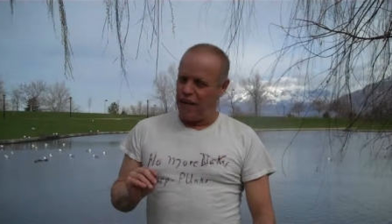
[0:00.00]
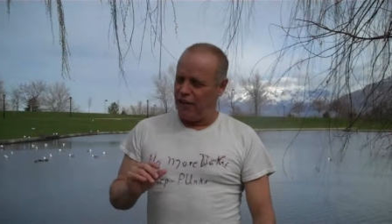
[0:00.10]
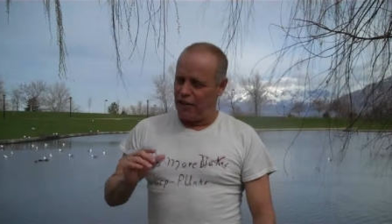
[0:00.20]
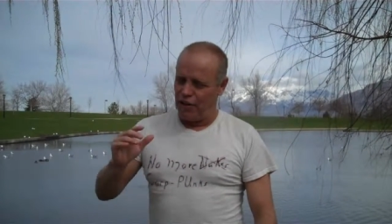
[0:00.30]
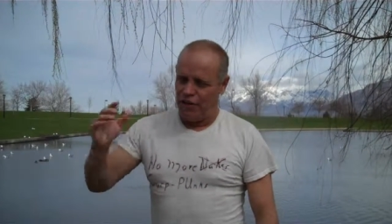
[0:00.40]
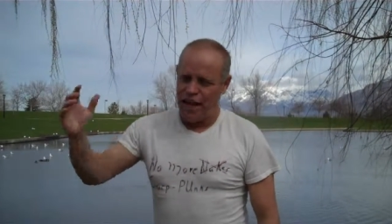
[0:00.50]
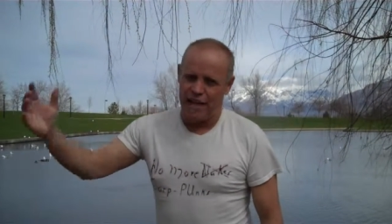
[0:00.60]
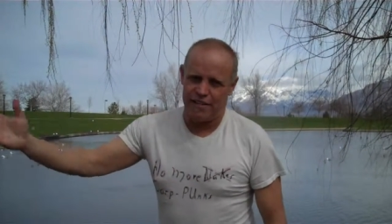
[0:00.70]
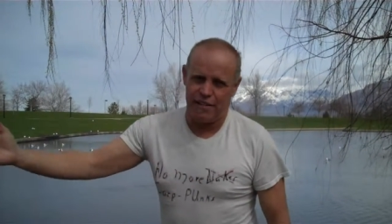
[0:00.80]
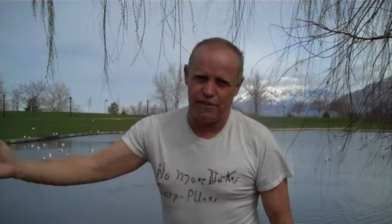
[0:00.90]
I learned doing
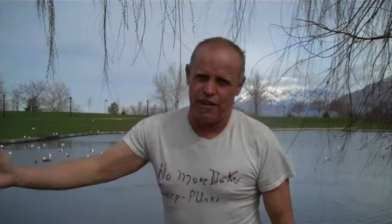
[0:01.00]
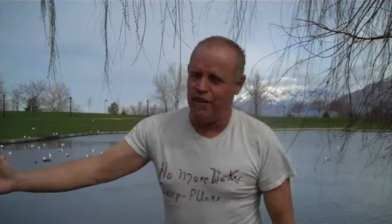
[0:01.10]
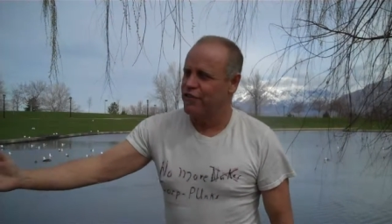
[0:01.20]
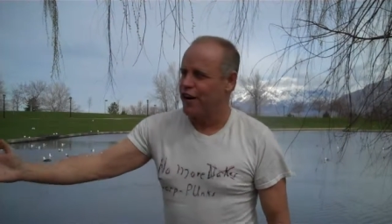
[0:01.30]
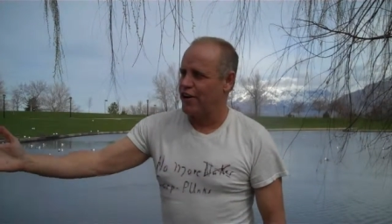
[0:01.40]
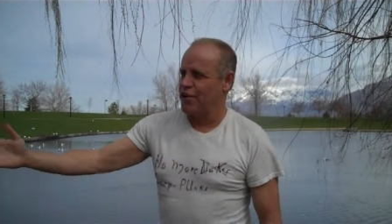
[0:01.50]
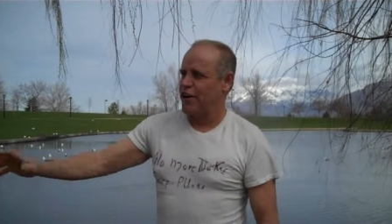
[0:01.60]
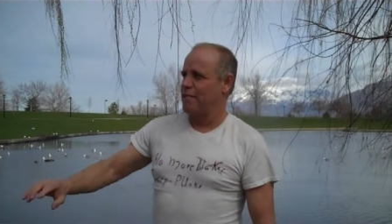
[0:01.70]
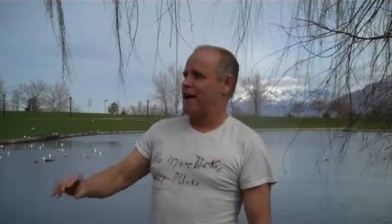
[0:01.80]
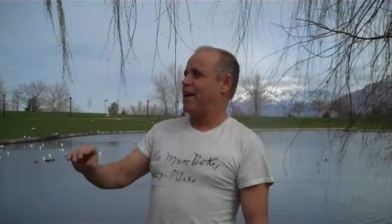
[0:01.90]
that as a derivative trader as
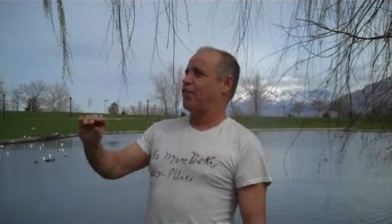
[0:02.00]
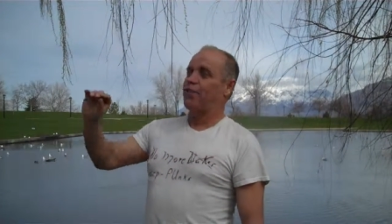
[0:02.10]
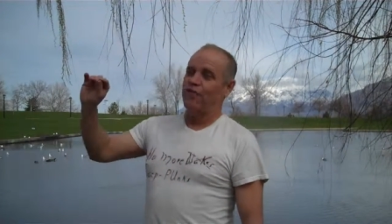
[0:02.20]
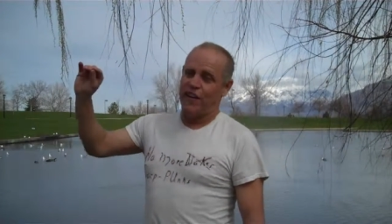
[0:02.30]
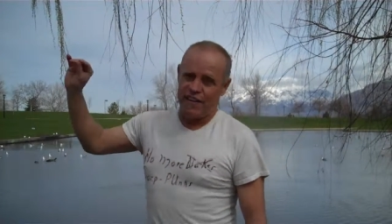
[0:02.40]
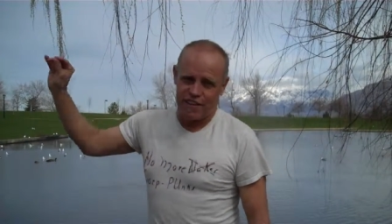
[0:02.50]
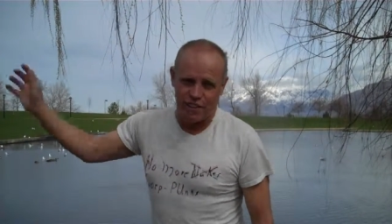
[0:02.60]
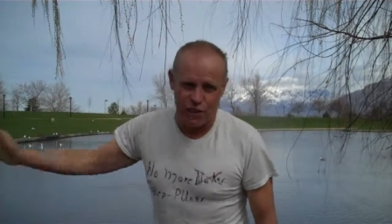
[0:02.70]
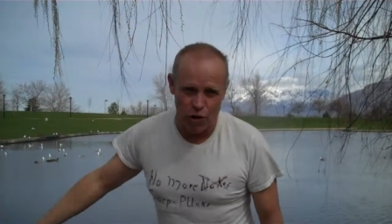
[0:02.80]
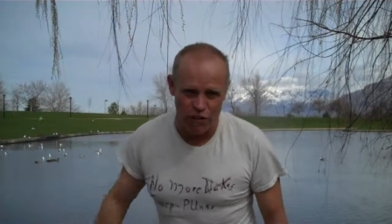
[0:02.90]
a young man via the
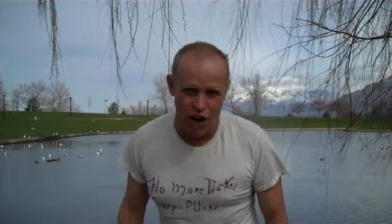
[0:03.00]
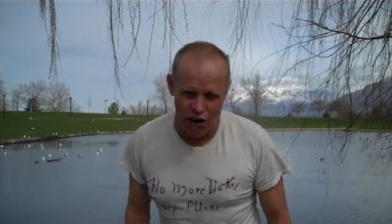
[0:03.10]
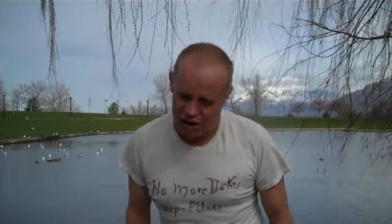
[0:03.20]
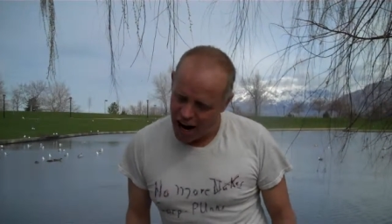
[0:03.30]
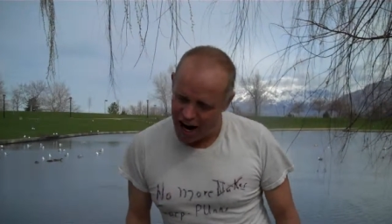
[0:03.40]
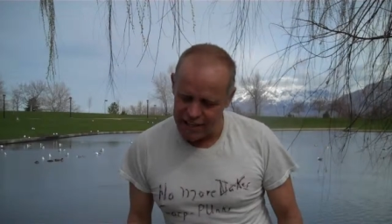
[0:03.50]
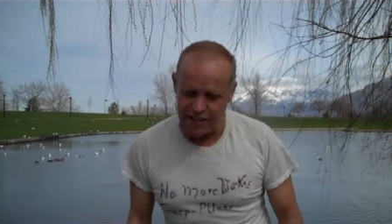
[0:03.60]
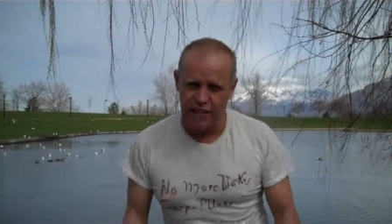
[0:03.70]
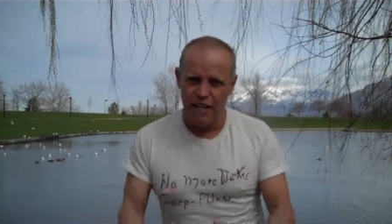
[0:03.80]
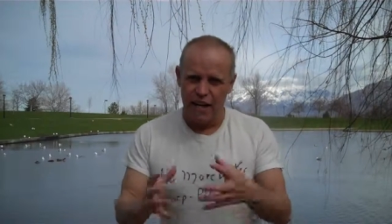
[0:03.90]
school of hard
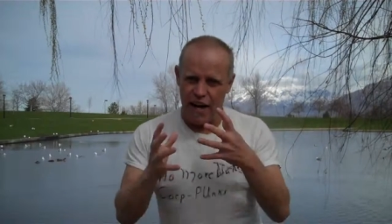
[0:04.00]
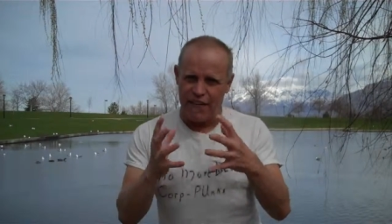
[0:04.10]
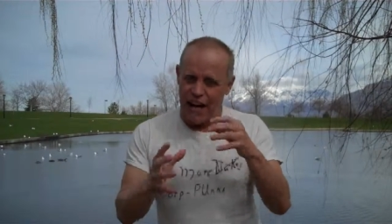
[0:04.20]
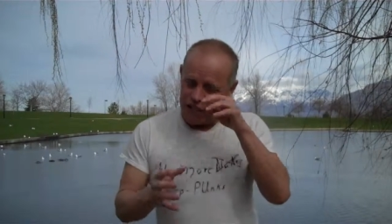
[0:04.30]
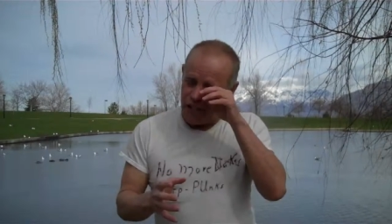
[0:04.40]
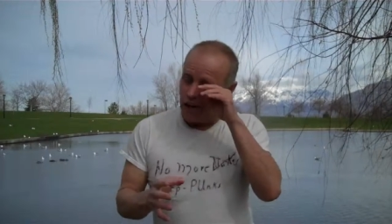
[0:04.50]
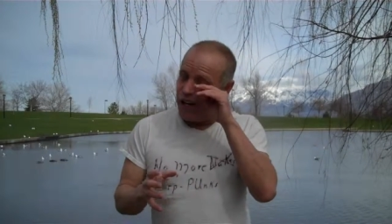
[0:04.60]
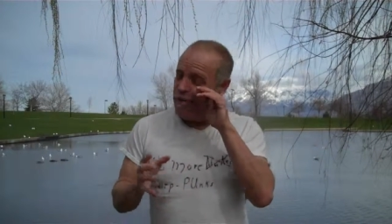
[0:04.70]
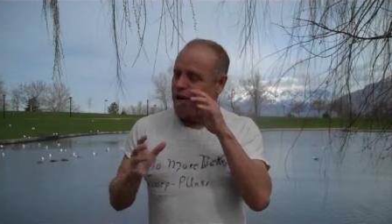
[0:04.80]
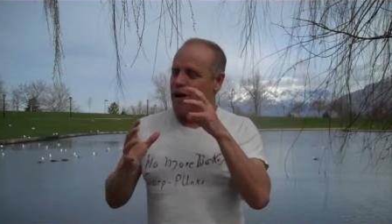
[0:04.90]
knocks. I've gotten so
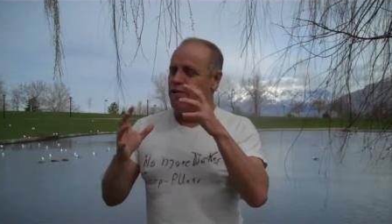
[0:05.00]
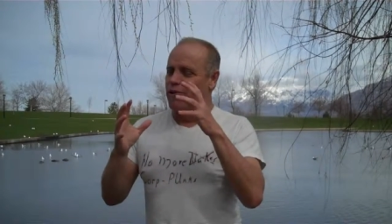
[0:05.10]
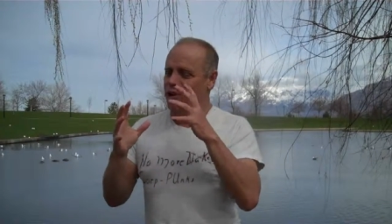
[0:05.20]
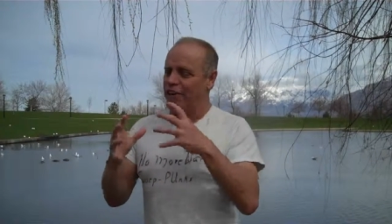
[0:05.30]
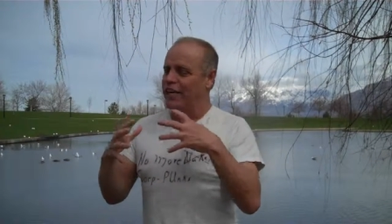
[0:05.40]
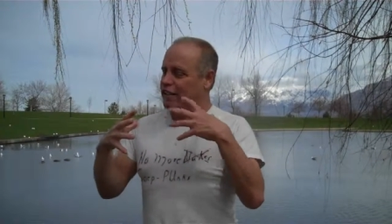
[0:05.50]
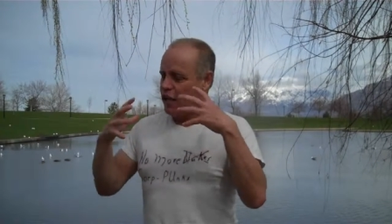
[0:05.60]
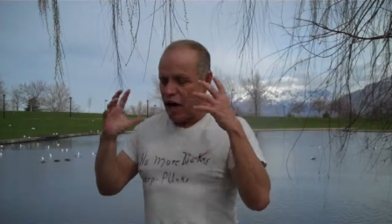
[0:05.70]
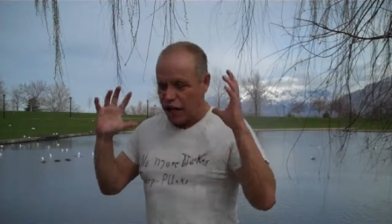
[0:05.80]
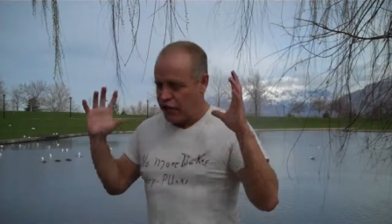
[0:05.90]
good at it, but I really,
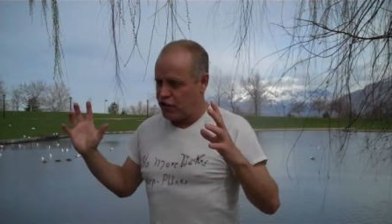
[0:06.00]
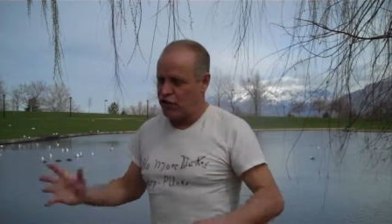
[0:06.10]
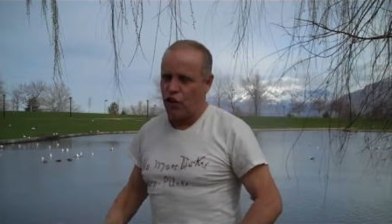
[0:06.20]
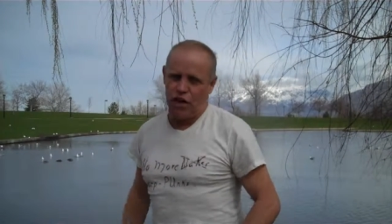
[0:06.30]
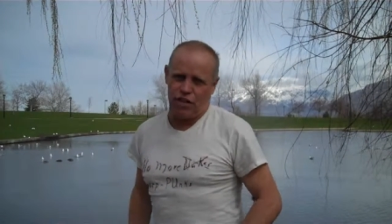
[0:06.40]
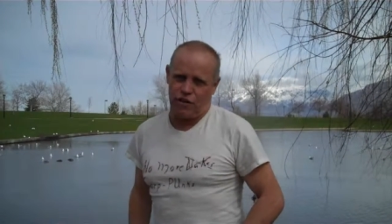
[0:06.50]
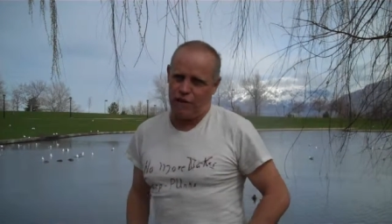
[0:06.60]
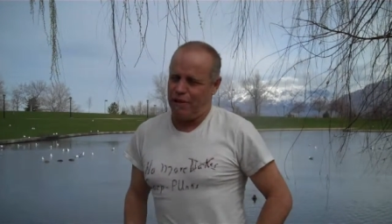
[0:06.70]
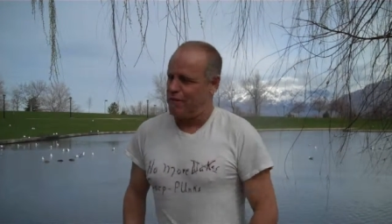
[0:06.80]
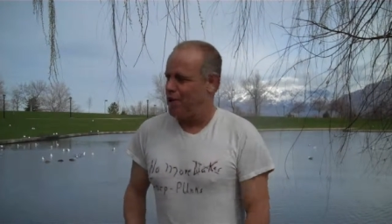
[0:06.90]
I get so
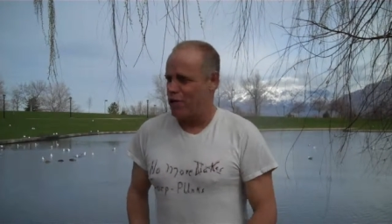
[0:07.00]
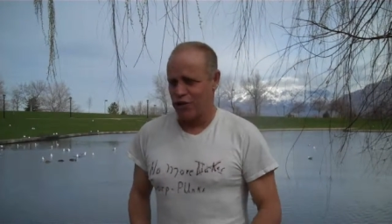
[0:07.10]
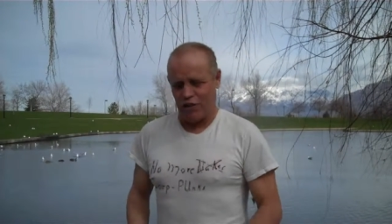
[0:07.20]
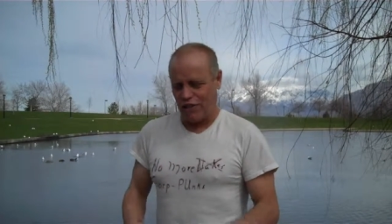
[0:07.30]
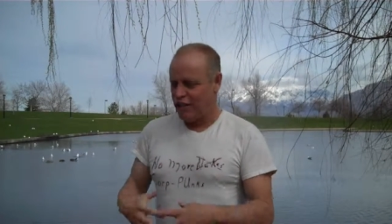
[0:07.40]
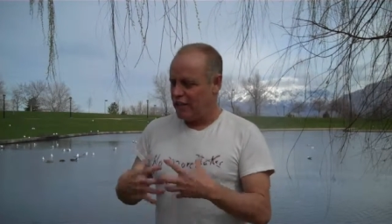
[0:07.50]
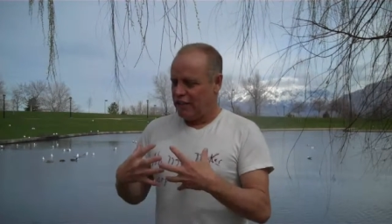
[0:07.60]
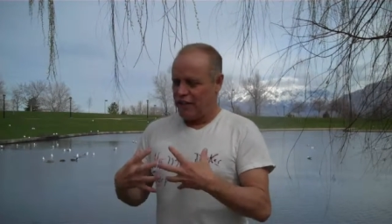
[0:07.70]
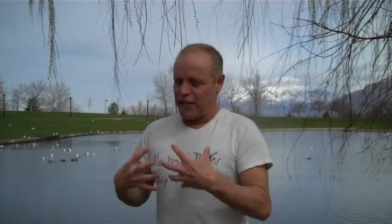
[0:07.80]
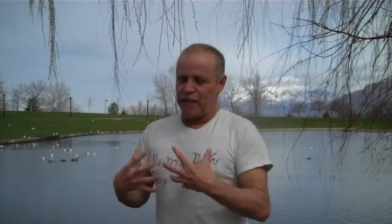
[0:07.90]
extremely emotional
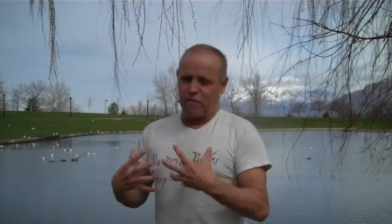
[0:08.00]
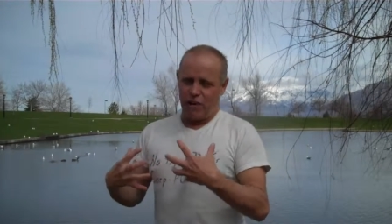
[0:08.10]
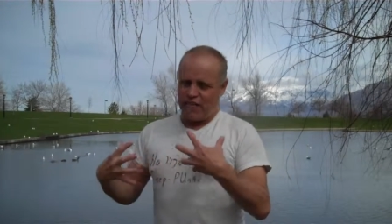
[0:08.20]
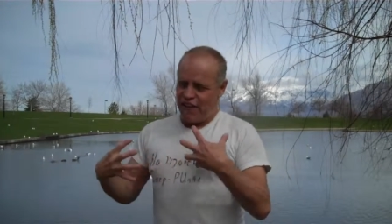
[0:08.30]
freaking